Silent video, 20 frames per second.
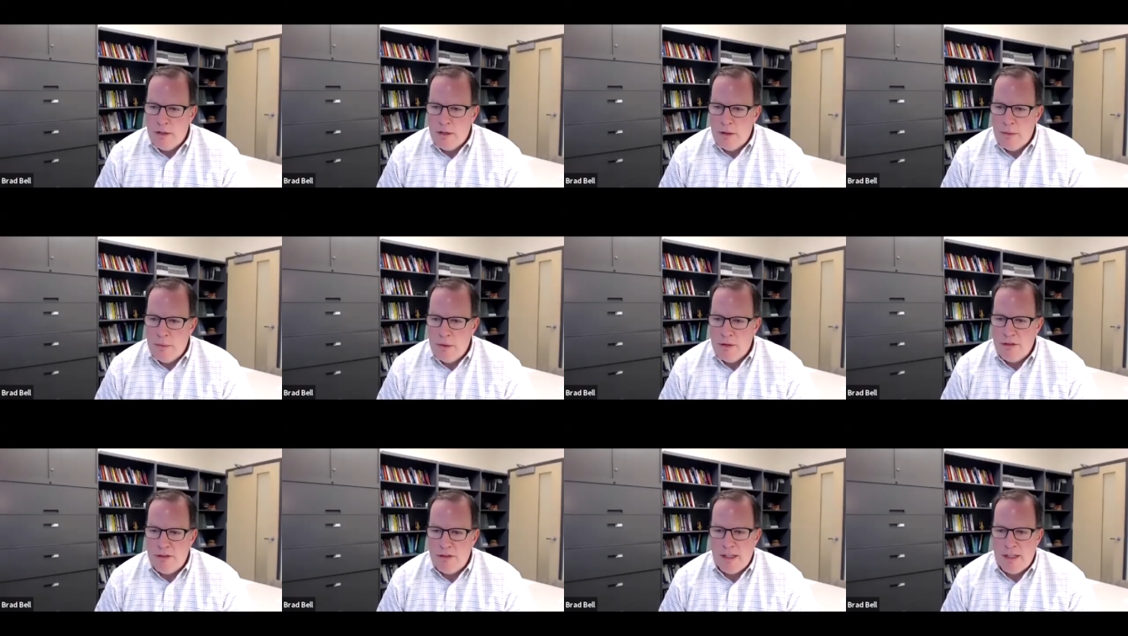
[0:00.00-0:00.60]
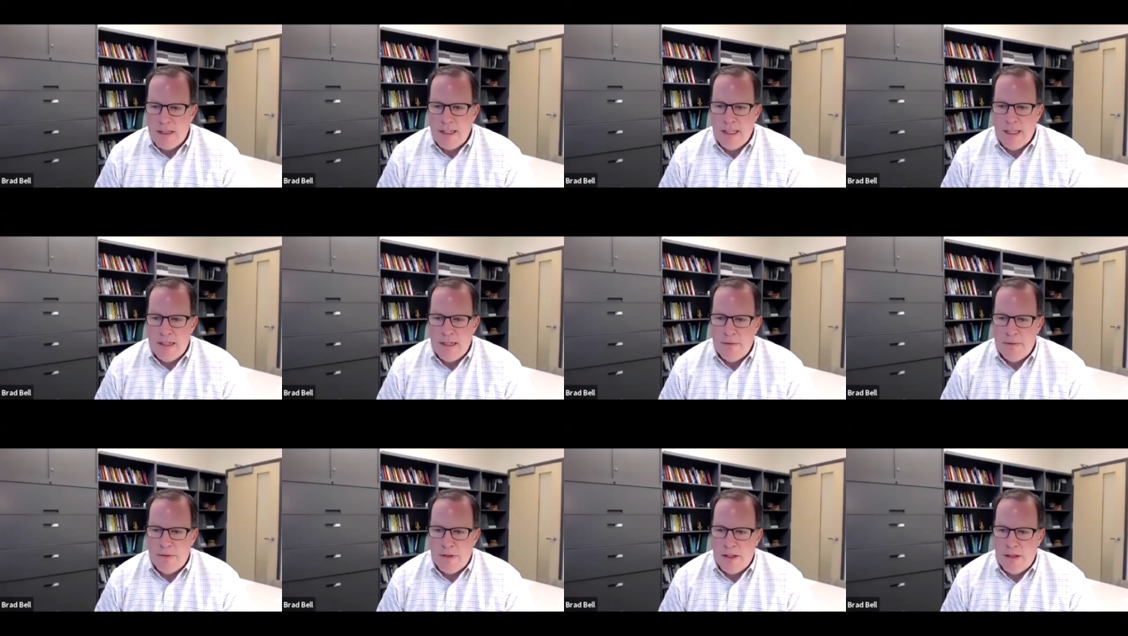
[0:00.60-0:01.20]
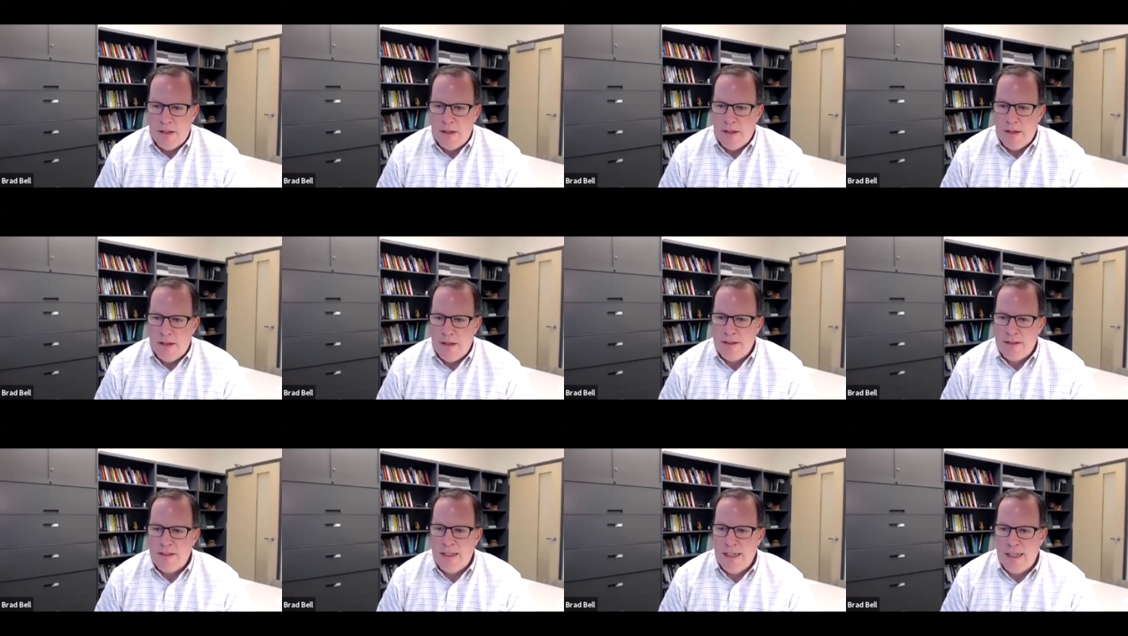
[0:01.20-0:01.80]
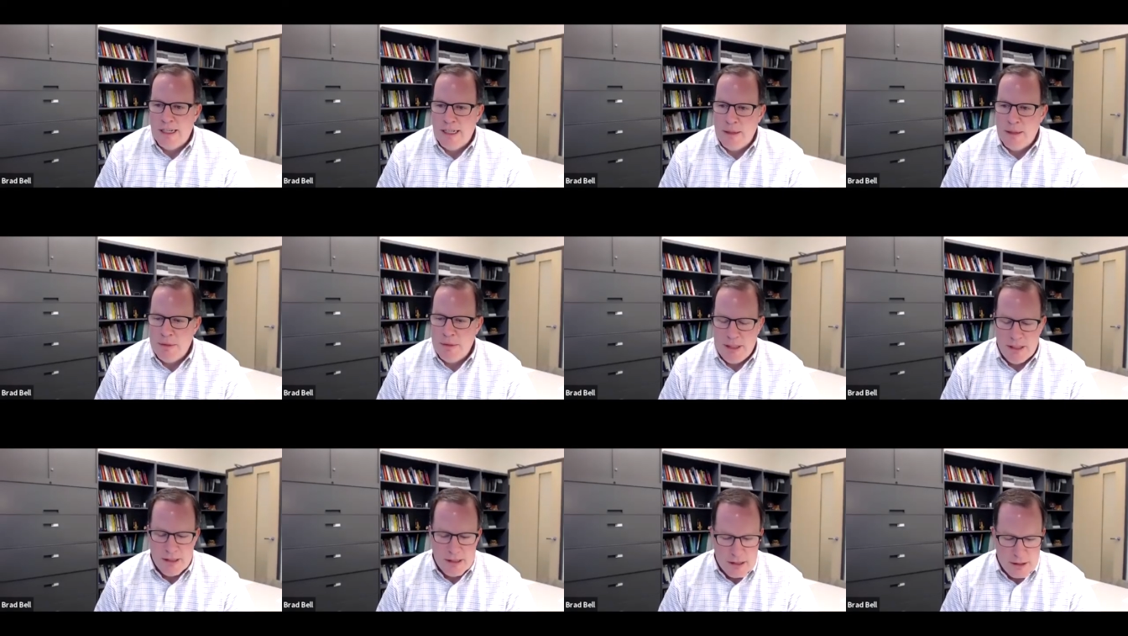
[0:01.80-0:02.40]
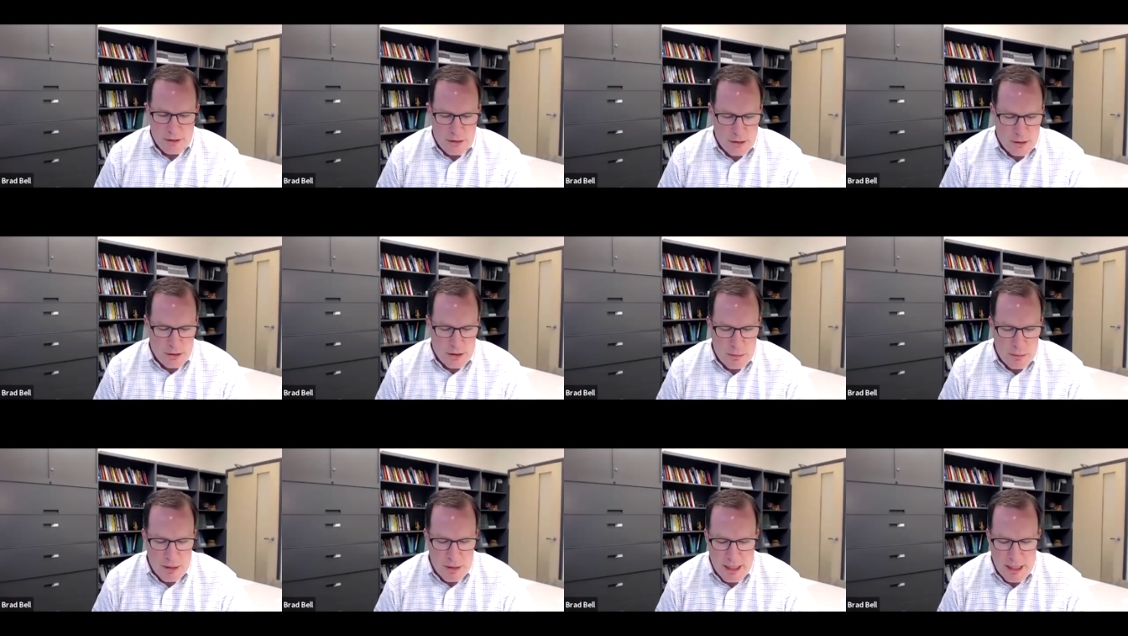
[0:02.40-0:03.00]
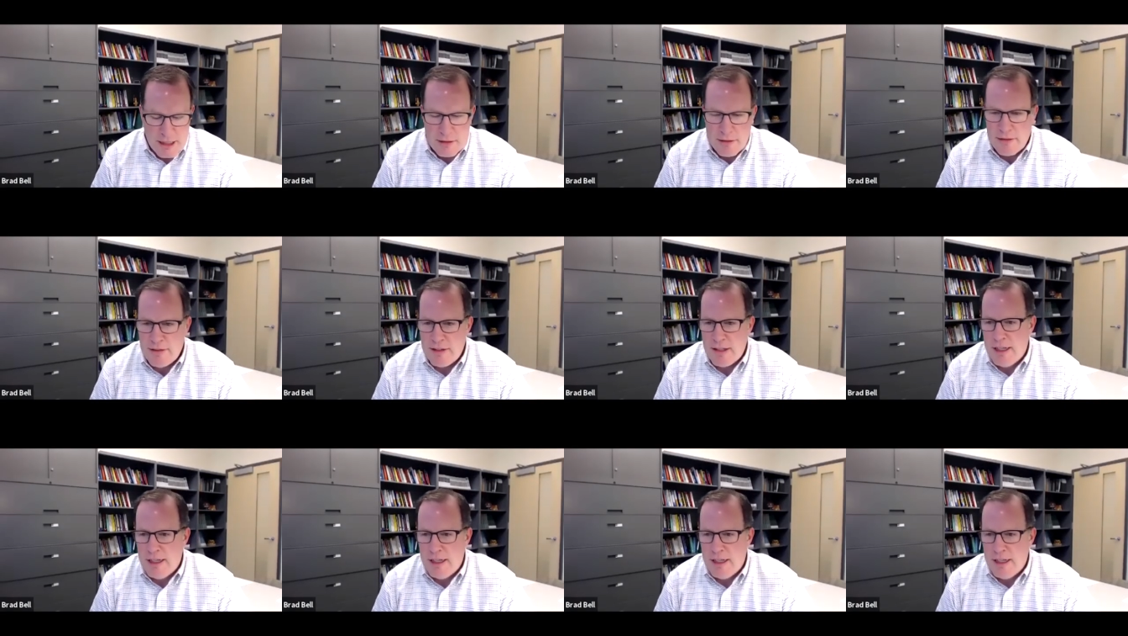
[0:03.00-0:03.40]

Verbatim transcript: almost at the end of our, our time here, our 30 minutes.